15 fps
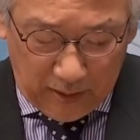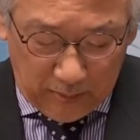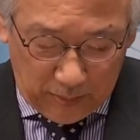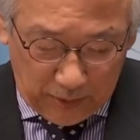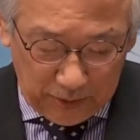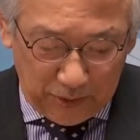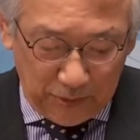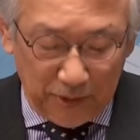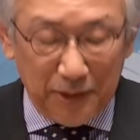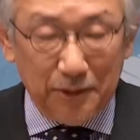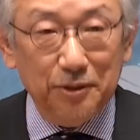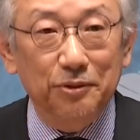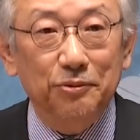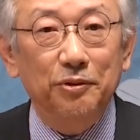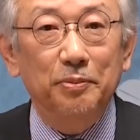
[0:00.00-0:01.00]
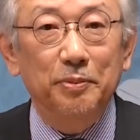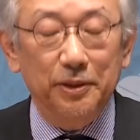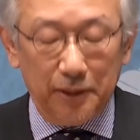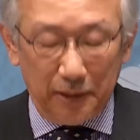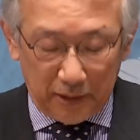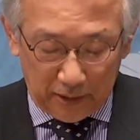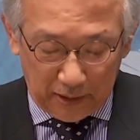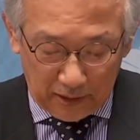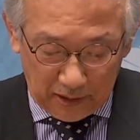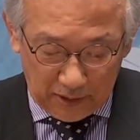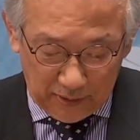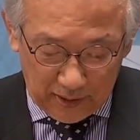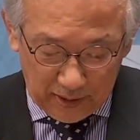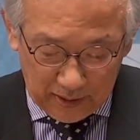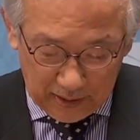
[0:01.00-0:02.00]
Most recently, Mr.
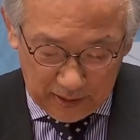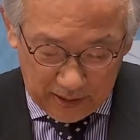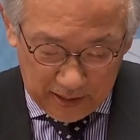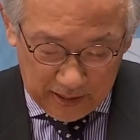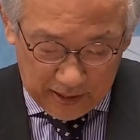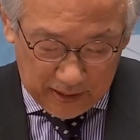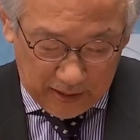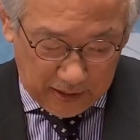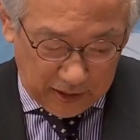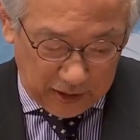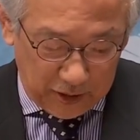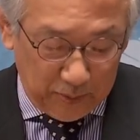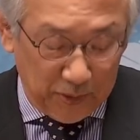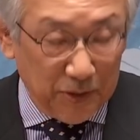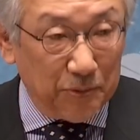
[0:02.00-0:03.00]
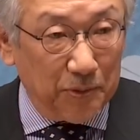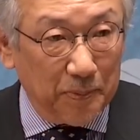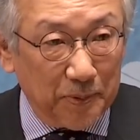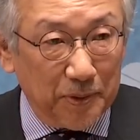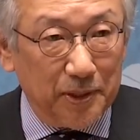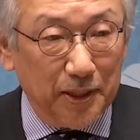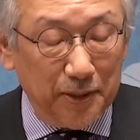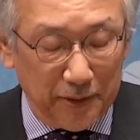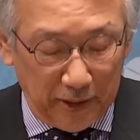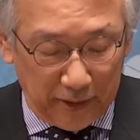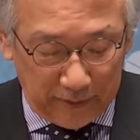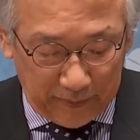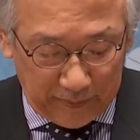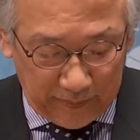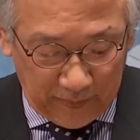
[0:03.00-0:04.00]
Sasakawa has been
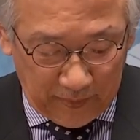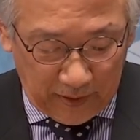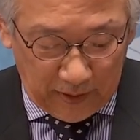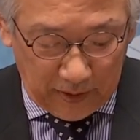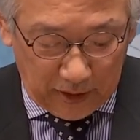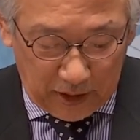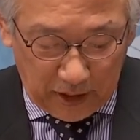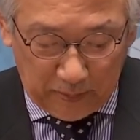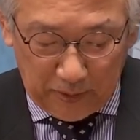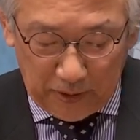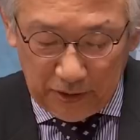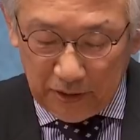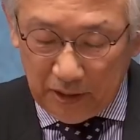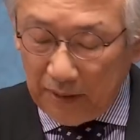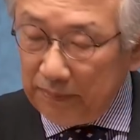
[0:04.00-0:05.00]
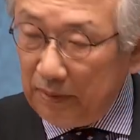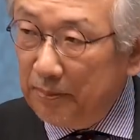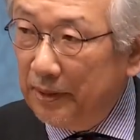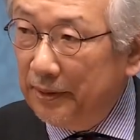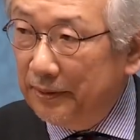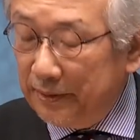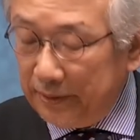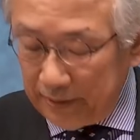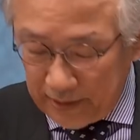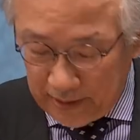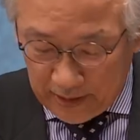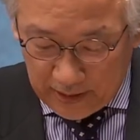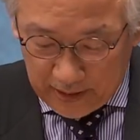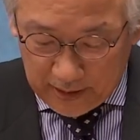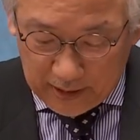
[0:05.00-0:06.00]
representing the Japanese government
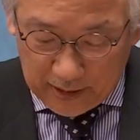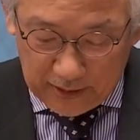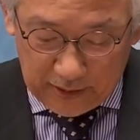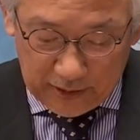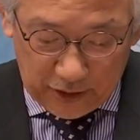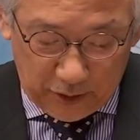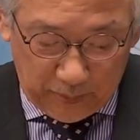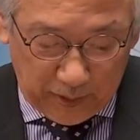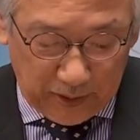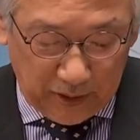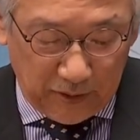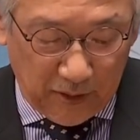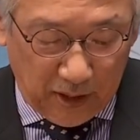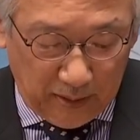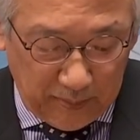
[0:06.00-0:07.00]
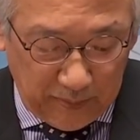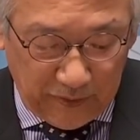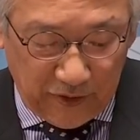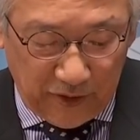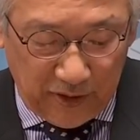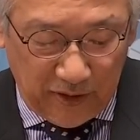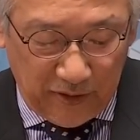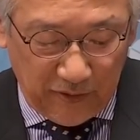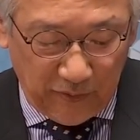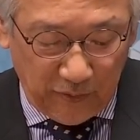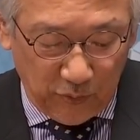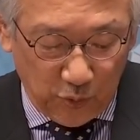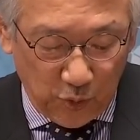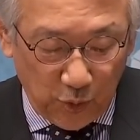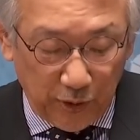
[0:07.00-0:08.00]
as a special envoy
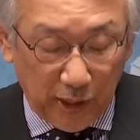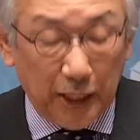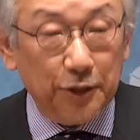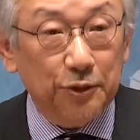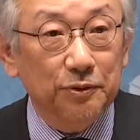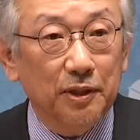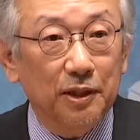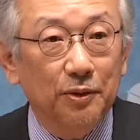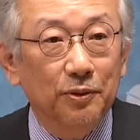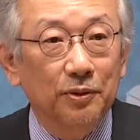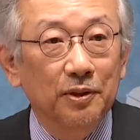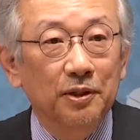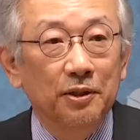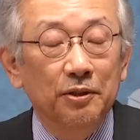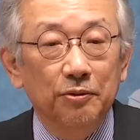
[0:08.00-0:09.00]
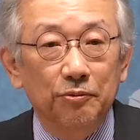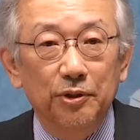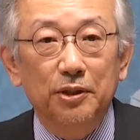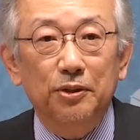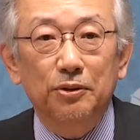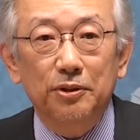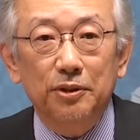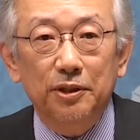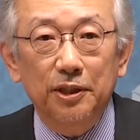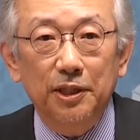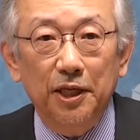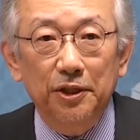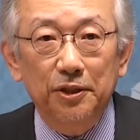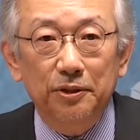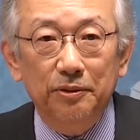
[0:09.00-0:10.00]
for national
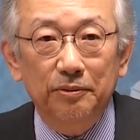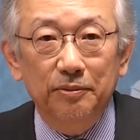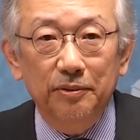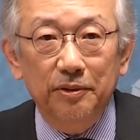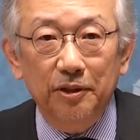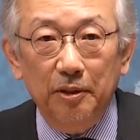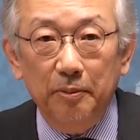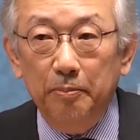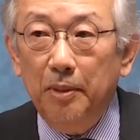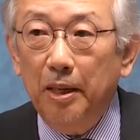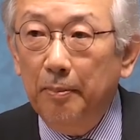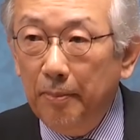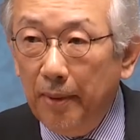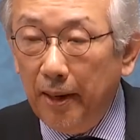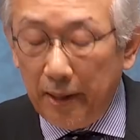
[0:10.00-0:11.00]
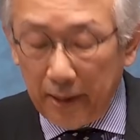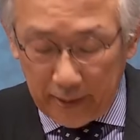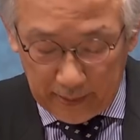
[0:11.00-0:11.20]
reconciliation in Myanmar.